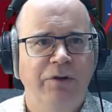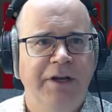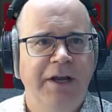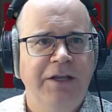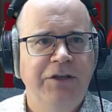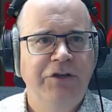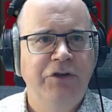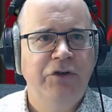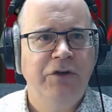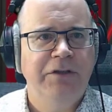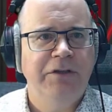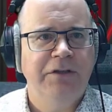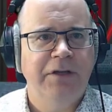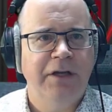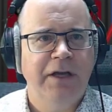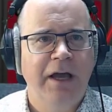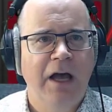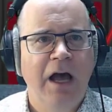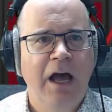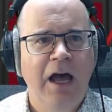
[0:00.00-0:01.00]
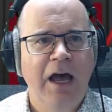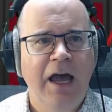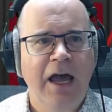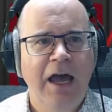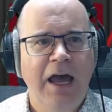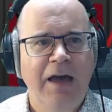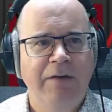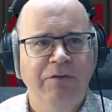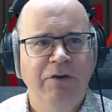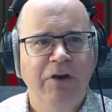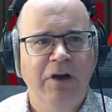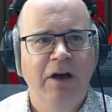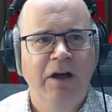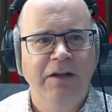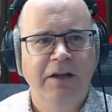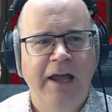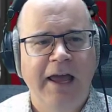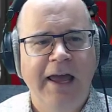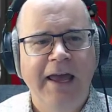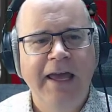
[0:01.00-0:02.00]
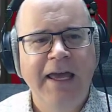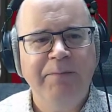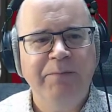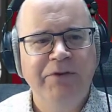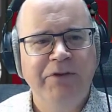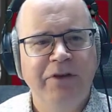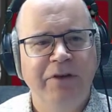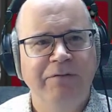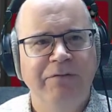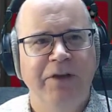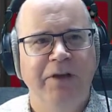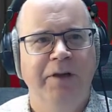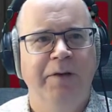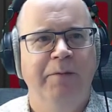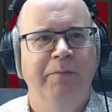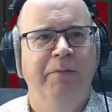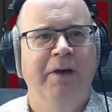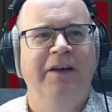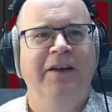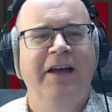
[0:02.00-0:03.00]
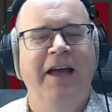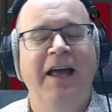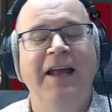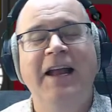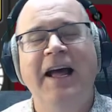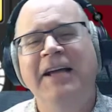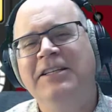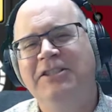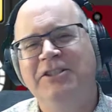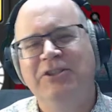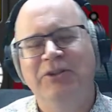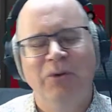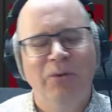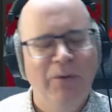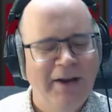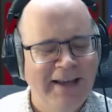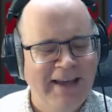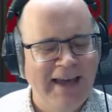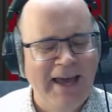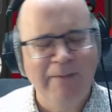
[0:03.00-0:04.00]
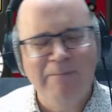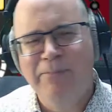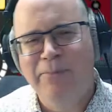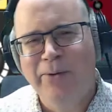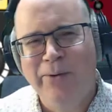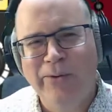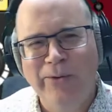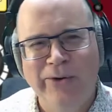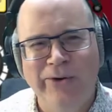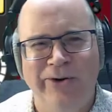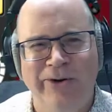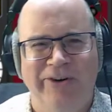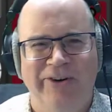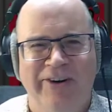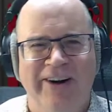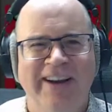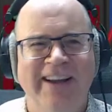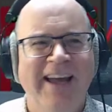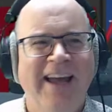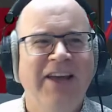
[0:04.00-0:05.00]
And as you can see, I have got heaps of them, and I still want to get more.